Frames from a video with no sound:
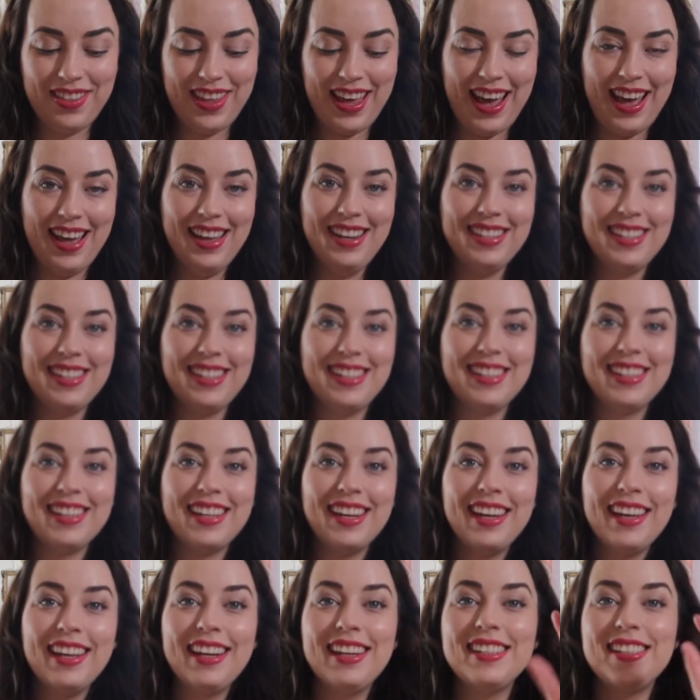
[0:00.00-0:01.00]
that,
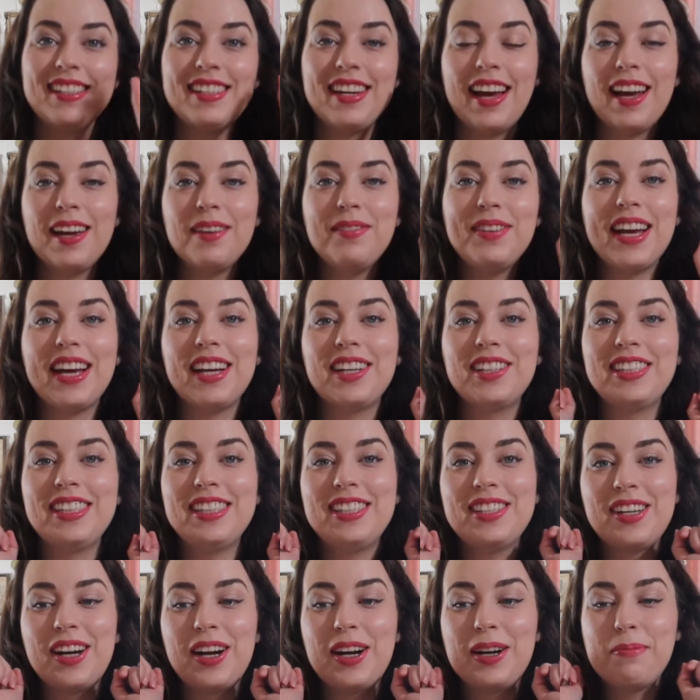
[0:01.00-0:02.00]
it is time to actually
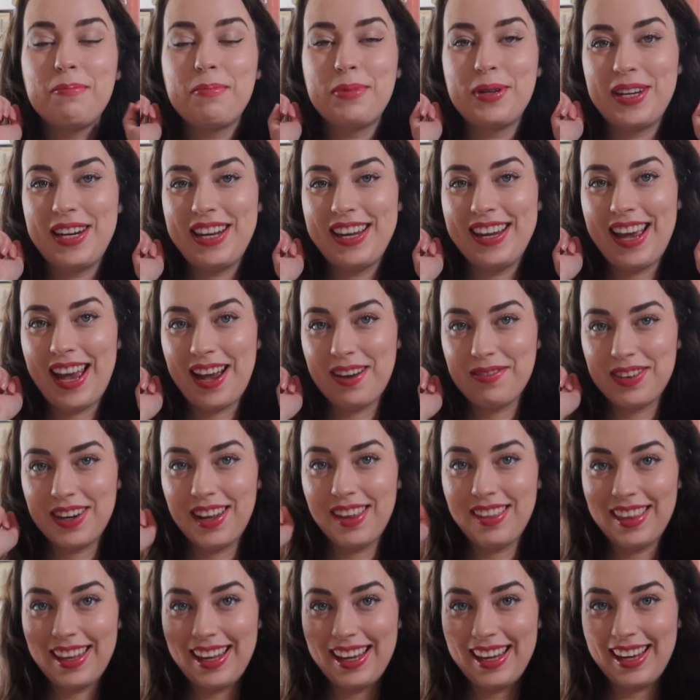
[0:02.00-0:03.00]
start putting
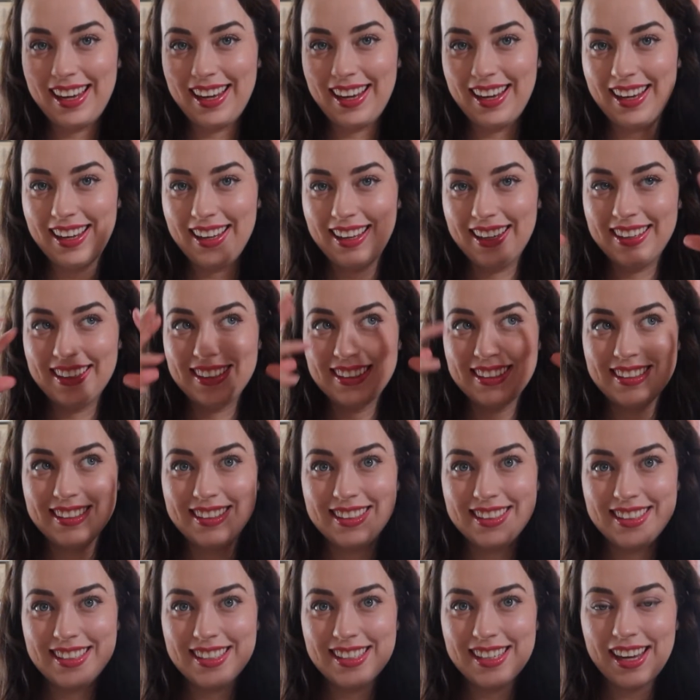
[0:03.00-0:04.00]

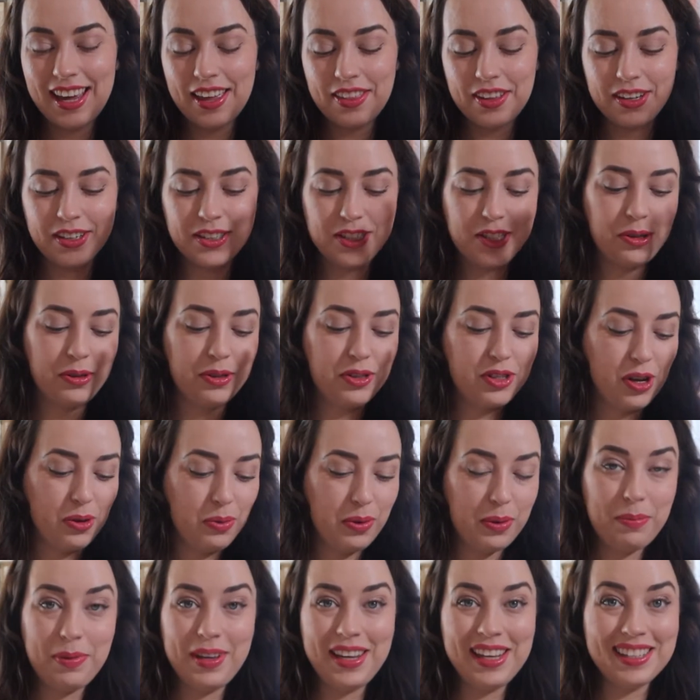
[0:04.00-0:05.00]
everything together so it's all
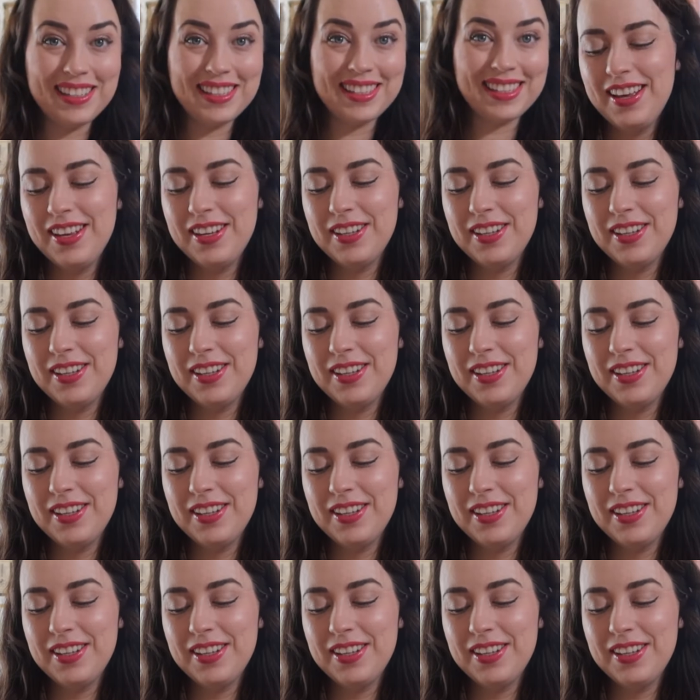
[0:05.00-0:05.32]
one piece.